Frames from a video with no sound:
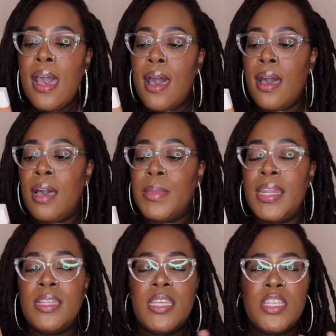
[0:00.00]

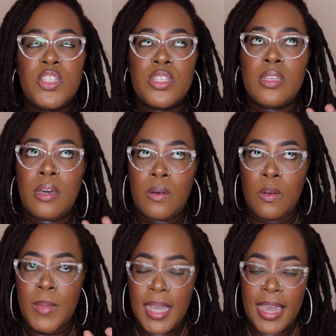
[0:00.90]
And it's just,
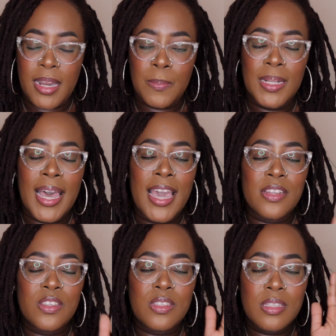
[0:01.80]
oh my God, it
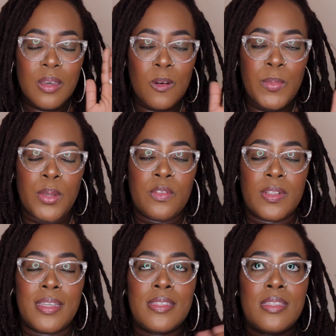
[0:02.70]
applied so
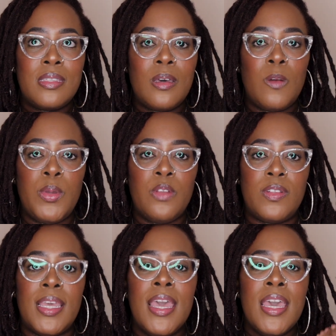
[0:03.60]
beautifully, so
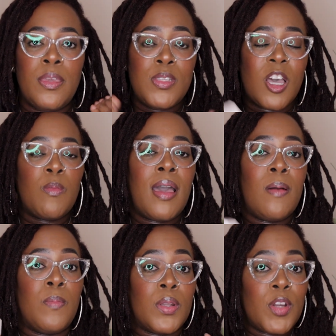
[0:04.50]
beautifully. You talking
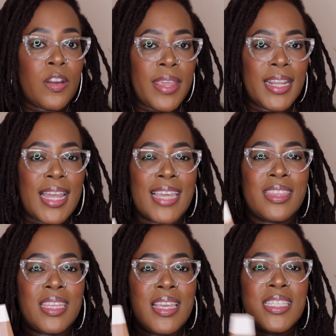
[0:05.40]
about blurring
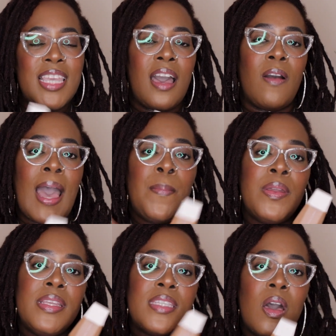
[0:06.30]
like this? Y'all, I
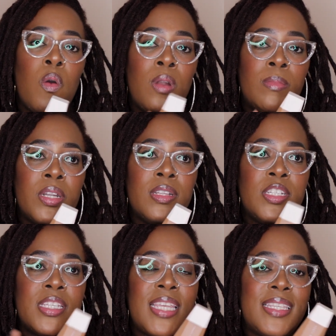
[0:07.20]
put this on. I'm literally
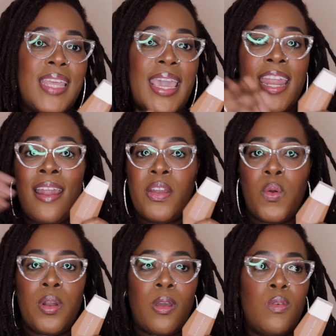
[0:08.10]
just head out the
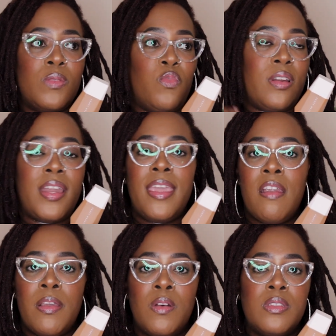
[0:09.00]
door to go run an
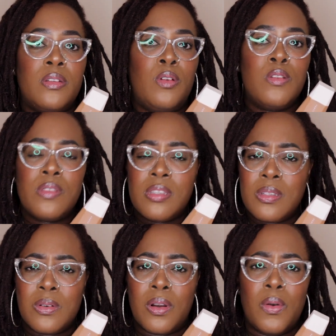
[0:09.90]
errand, go to the grocery
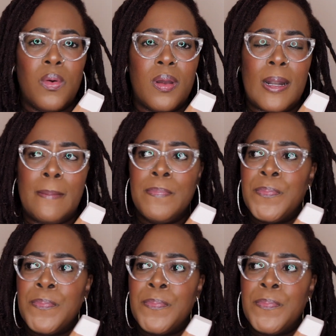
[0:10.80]
store or